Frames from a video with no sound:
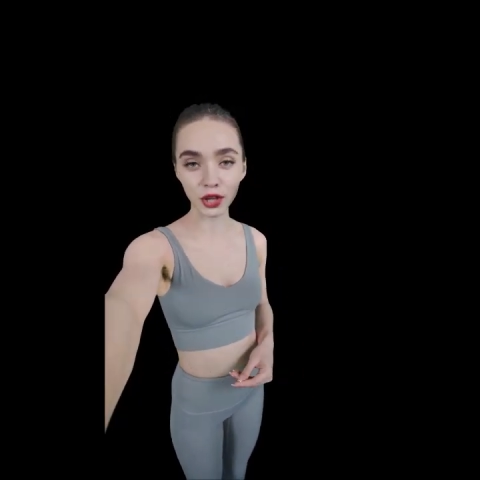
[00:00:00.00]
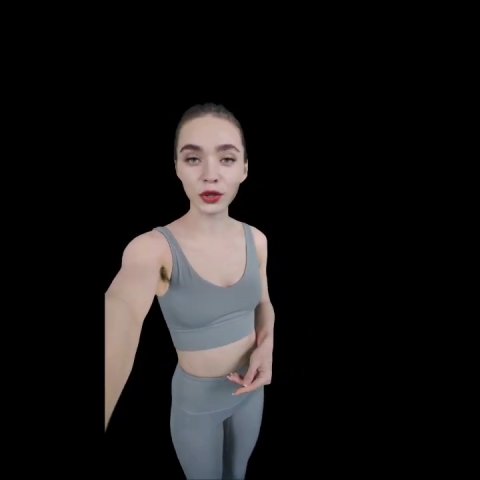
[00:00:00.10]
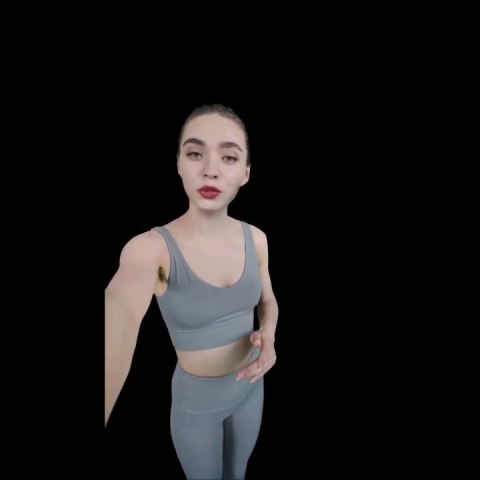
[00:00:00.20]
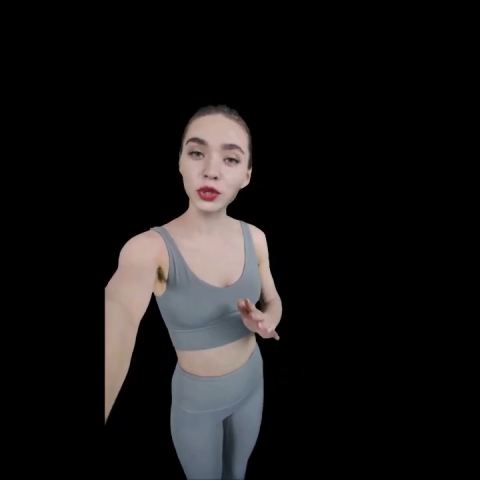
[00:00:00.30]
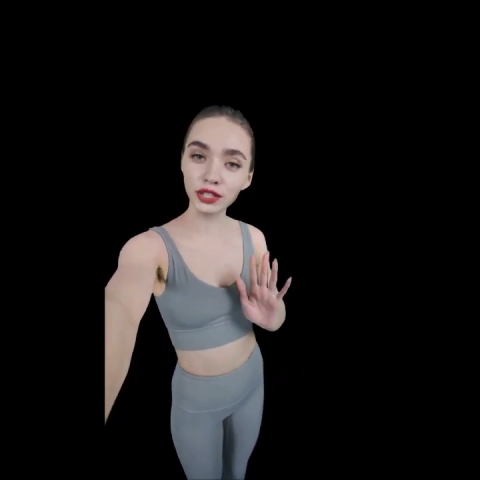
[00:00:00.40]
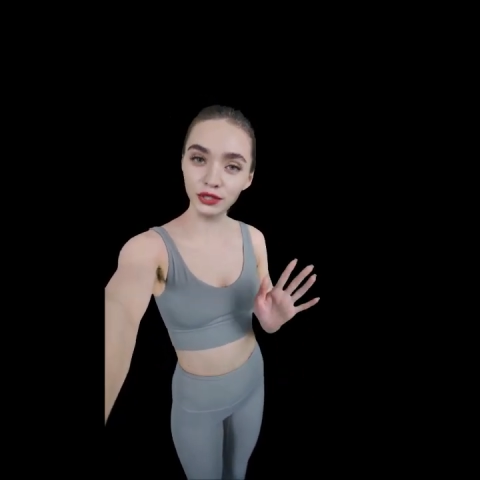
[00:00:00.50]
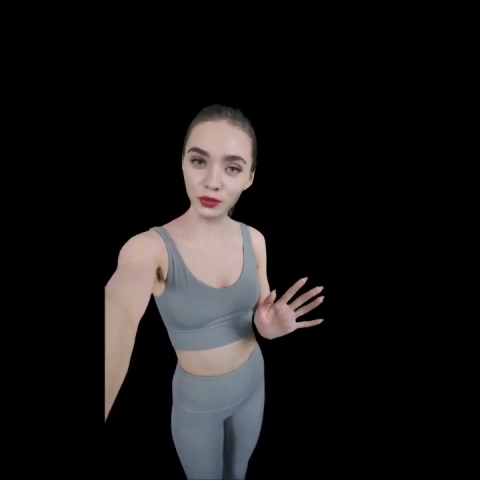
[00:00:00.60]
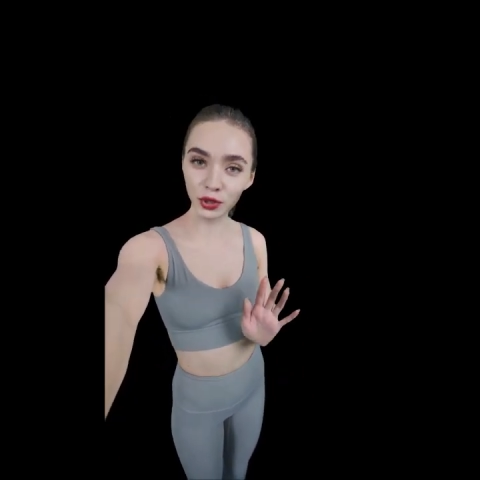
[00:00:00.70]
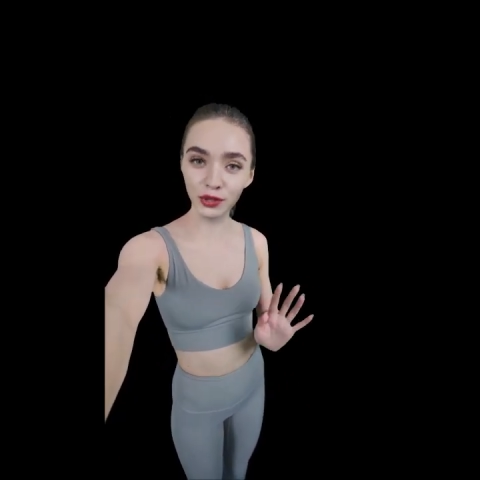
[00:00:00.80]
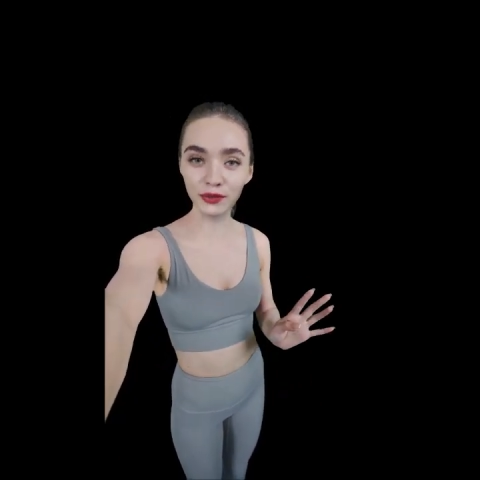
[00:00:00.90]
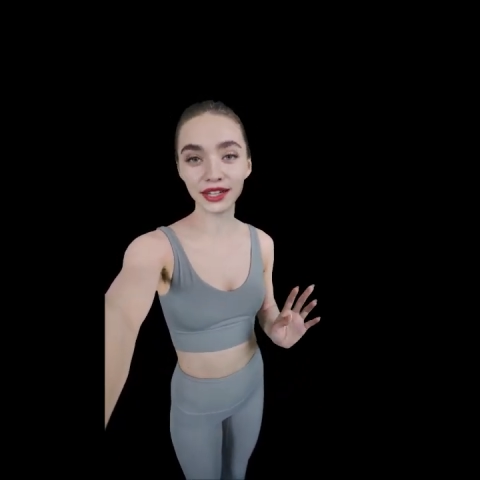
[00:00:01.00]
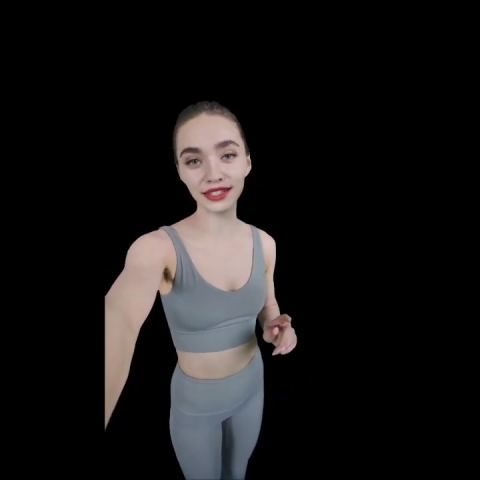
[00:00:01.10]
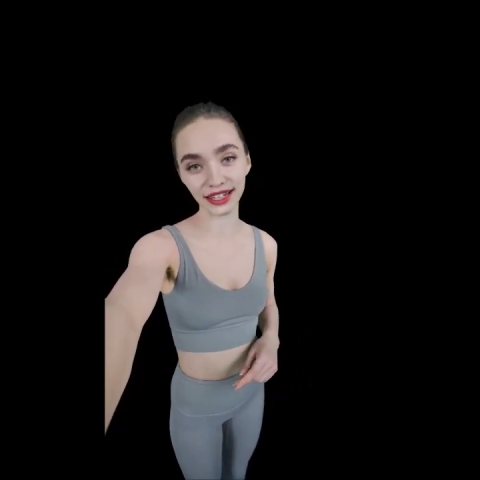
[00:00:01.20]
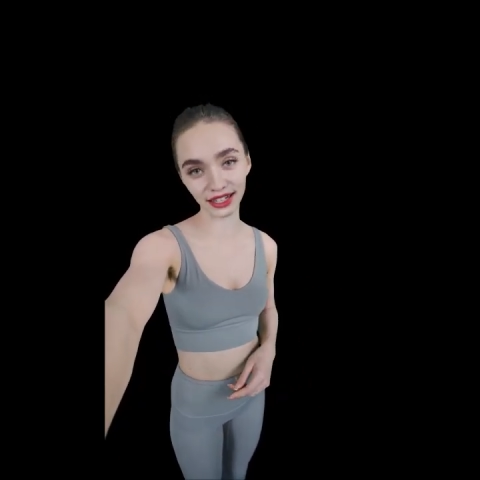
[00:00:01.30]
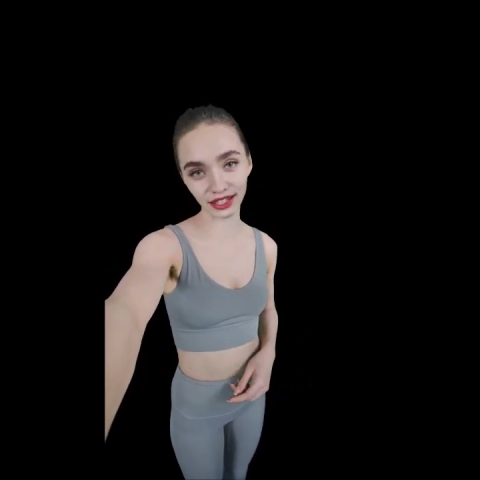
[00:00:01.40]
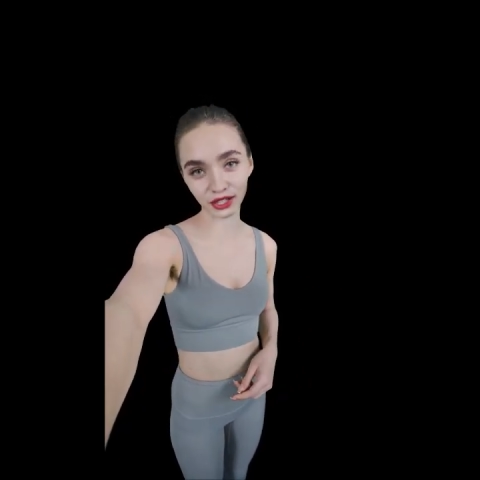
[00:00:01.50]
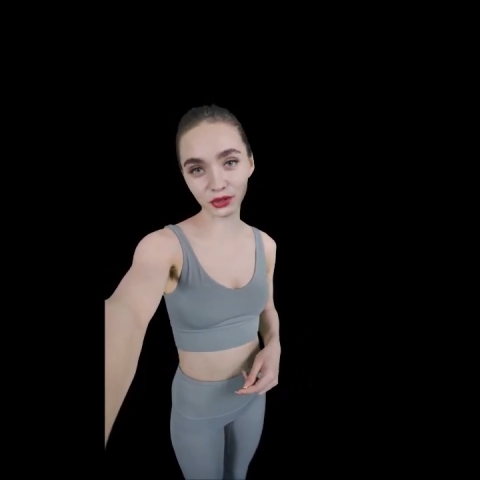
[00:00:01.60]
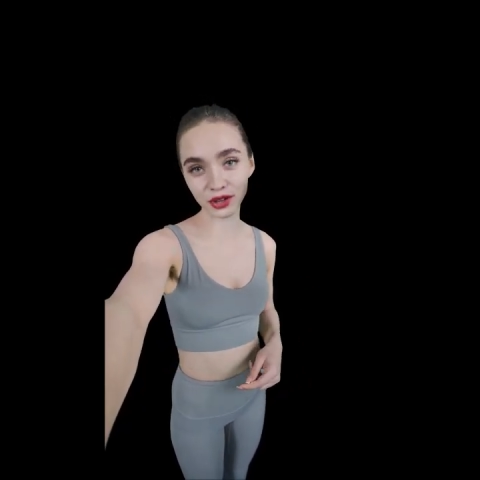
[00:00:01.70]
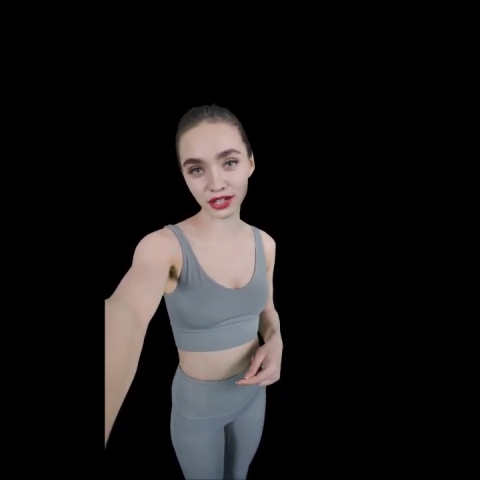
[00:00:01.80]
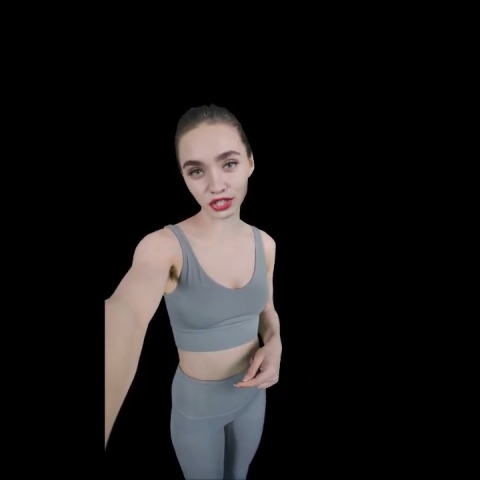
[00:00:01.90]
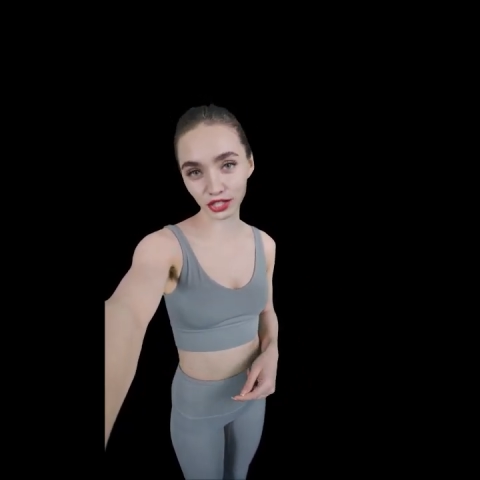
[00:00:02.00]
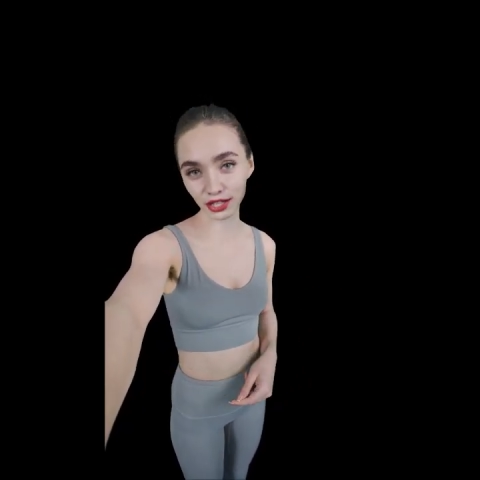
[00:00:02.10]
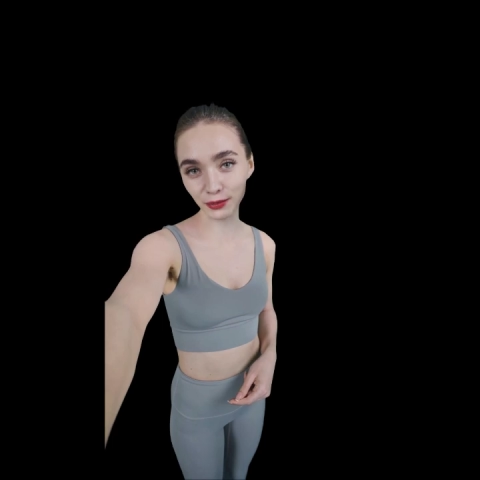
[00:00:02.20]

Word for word: Ultra-strong magnetic attraction